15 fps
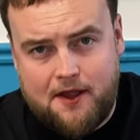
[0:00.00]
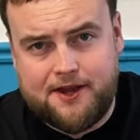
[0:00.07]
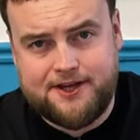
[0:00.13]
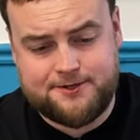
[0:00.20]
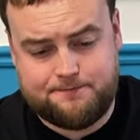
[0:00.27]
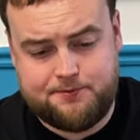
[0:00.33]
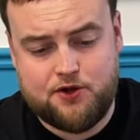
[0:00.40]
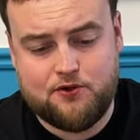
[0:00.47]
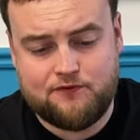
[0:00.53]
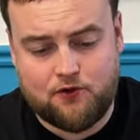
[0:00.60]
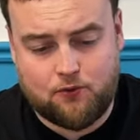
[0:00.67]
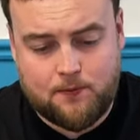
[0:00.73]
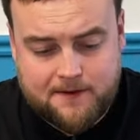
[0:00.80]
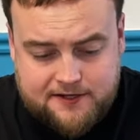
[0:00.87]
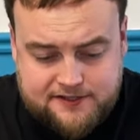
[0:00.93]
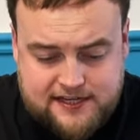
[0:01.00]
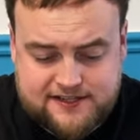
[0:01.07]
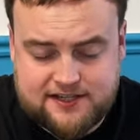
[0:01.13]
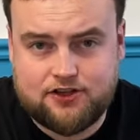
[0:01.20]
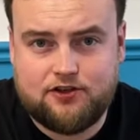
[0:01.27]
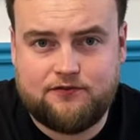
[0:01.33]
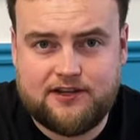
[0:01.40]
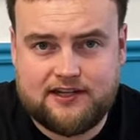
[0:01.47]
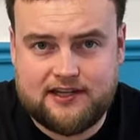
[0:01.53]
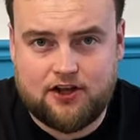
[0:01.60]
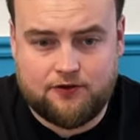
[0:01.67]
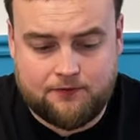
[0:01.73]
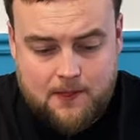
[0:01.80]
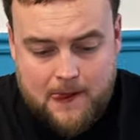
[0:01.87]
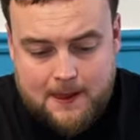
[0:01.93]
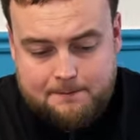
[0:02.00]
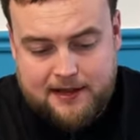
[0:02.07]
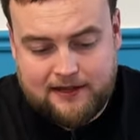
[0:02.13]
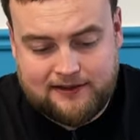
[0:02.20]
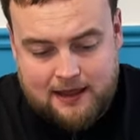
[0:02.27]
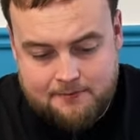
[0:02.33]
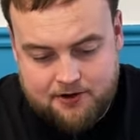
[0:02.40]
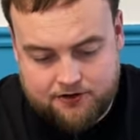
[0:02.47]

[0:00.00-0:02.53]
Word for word: It's beautiful, particularly with a little bit of lemon